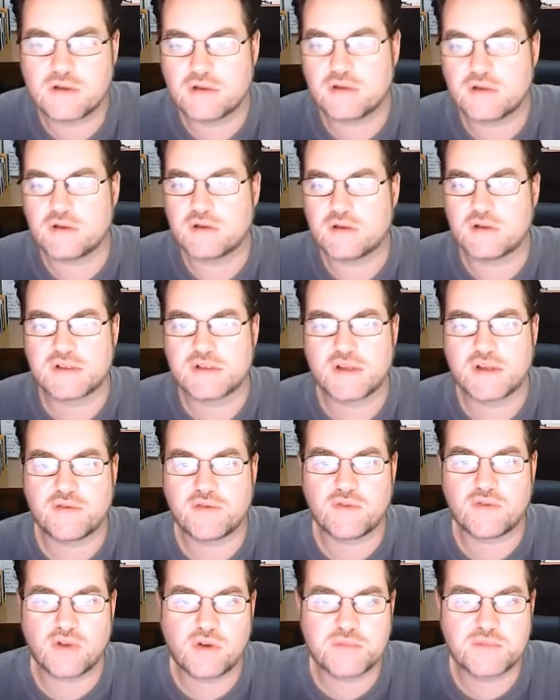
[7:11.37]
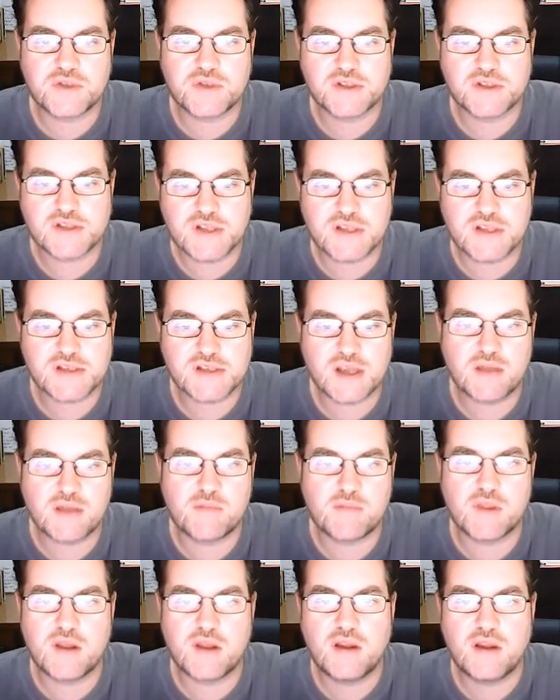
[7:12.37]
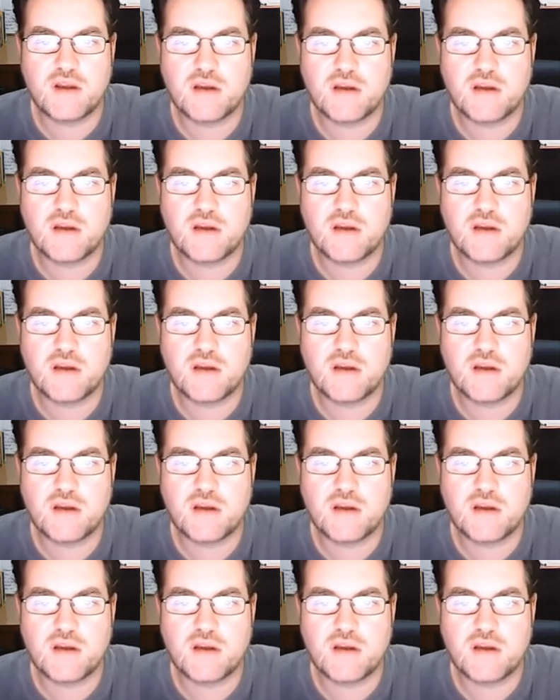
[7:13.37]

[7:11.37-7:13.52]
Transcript: several options of the same thing.